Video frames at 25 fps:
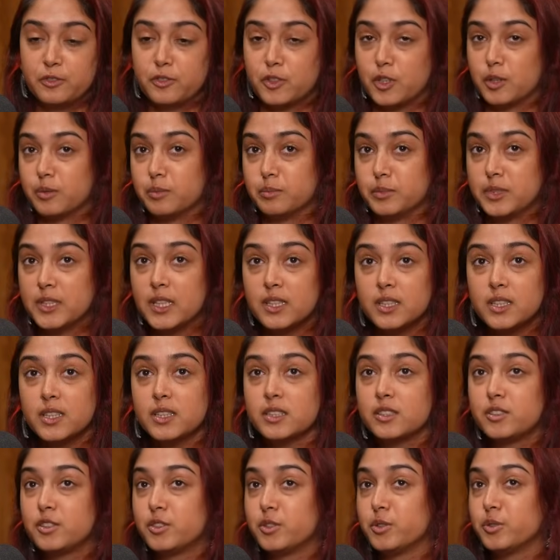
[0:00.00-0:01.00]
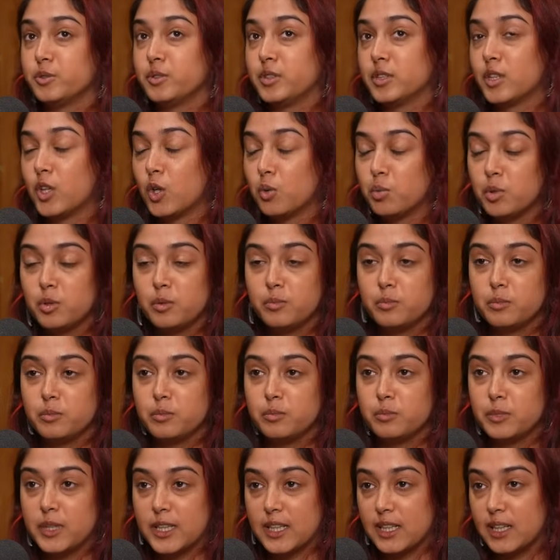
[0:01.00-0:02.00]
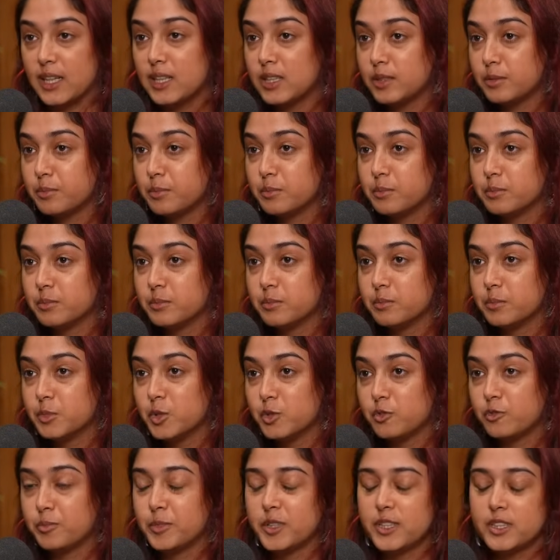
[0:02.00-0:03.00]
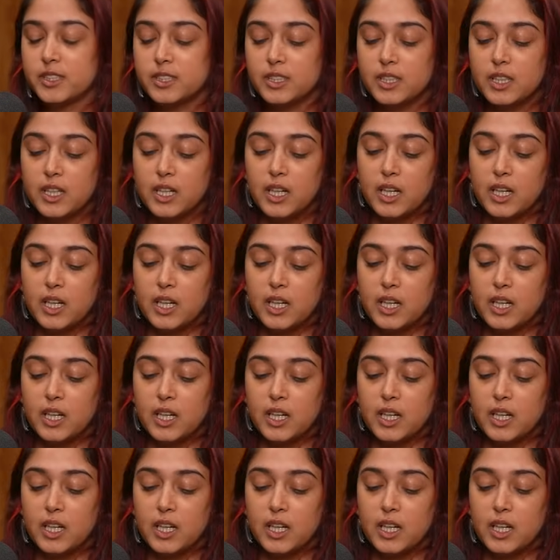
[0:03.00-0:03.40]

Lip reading: from Sangath to the global mental health movement.